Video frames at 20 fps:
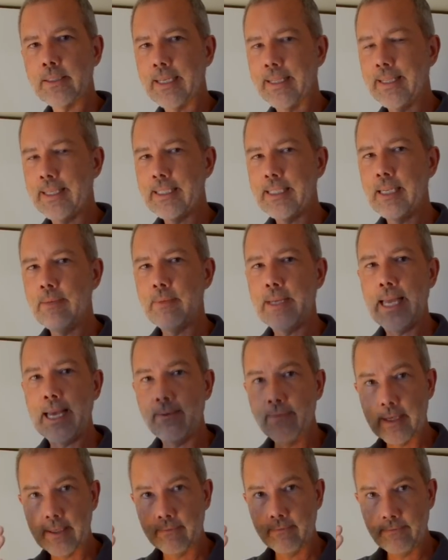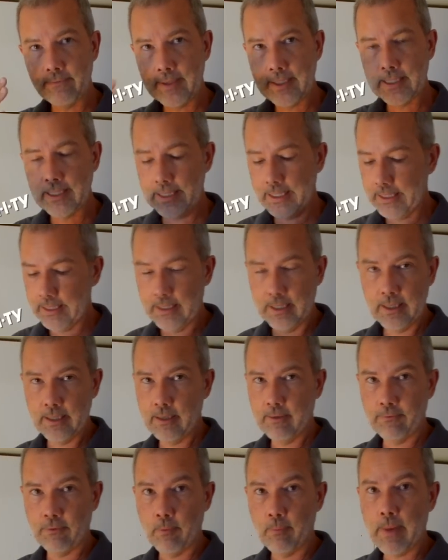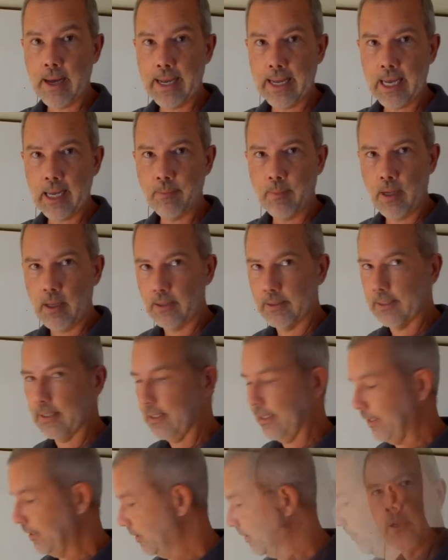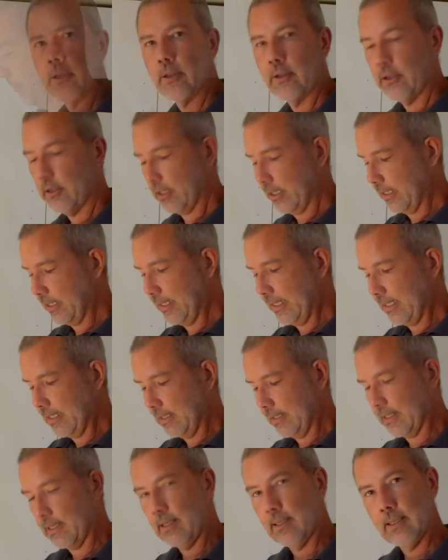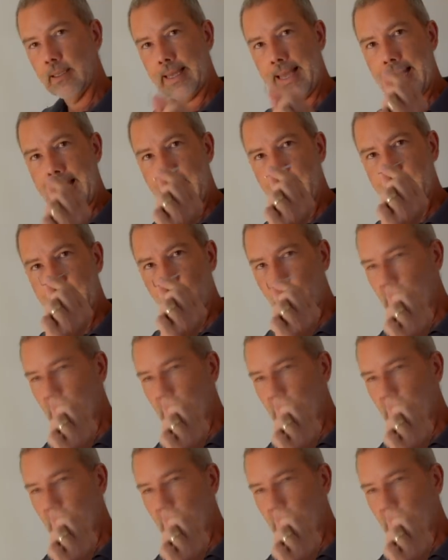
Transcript: and they seem to have an infinity for my eyeballs, at least. You're going to need a little Allen